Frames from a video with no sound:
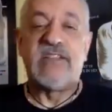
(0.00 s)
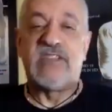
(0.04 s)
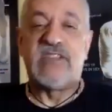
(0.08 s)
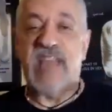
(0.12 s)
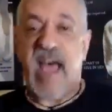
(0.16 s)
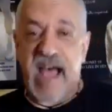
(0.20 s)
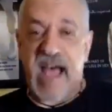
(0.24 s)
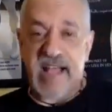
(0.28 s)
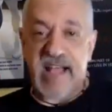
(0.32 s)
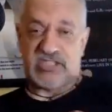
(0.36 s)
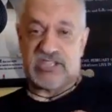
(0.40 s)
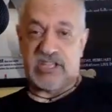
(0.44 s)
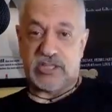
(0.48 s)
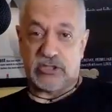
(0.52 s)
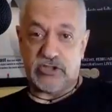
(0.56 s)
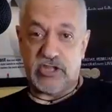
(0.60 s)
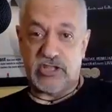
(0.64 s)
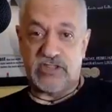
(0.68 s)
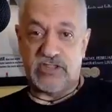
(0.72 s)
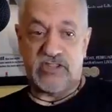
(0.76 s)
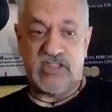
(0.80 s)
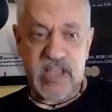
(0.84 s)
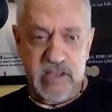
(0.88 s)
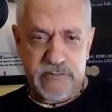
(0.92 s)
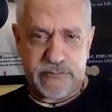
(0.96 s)
dancing, the
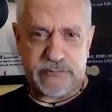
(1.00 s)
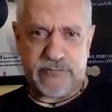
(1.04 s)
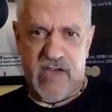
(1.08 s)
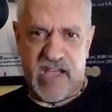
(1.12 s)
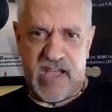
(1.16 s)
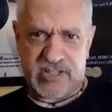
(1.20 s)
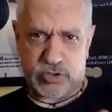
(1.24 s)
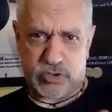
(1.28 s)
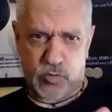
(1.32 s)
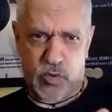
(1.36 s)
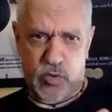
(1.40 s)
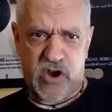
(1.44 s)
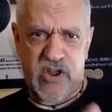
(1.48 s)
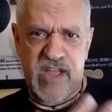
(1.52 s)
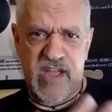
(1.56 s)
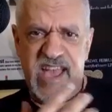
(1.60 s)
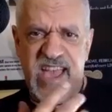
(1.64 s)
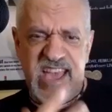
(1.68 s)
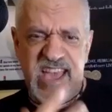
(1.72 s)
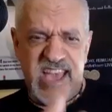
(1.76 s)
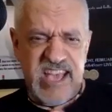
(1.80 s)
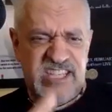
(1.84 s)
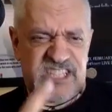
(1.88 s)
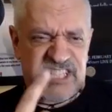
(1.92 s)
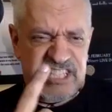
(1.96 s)
defense, where
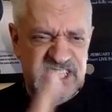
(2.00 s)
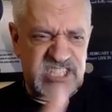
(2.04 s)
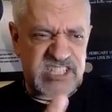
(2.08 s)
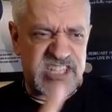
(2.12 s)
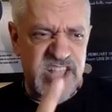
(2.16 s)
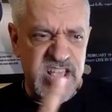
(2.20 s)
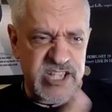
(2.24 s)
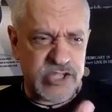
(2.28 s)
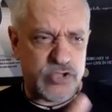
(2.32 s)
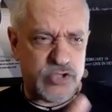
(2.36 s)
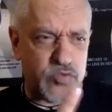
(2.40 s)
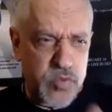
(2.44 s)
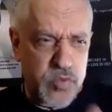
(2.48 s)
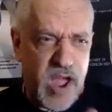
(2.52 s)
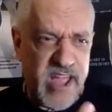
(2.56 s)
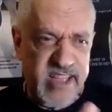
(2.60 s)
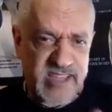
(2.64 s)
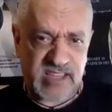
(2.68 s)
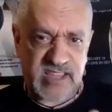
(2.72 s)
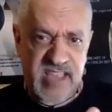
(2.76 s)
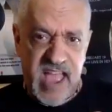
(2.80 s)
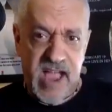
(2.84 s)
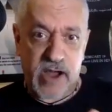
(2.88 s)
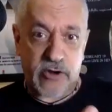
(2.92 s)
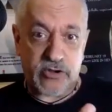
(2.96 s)
he's
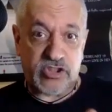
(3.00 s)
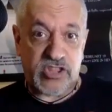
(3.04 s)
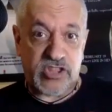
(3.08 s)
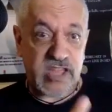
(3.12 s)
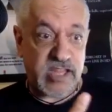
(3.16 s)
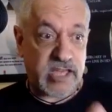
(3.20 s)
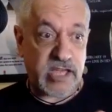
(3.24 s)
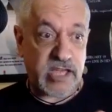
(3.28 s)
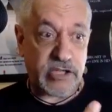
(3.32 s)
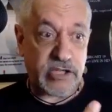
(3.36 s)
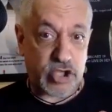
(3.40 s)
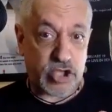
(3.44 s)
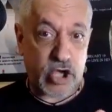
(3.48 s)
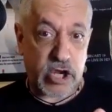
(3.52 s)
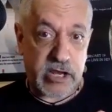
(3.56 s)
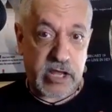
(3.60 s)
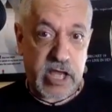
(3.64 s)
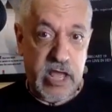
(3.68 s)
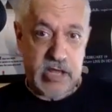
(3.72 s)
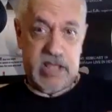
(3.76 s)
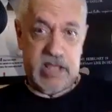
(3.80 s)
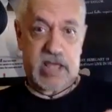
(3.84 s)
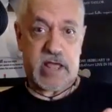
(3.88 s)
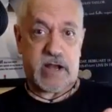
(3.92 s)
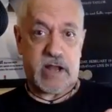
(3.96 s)
right there thinking he's going to
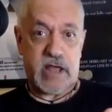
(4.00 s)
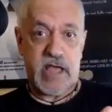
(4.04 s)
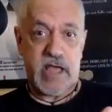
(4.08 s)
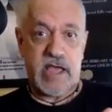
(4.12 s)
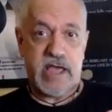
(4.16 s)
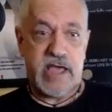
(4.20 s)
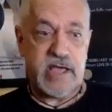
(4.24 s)
get hit.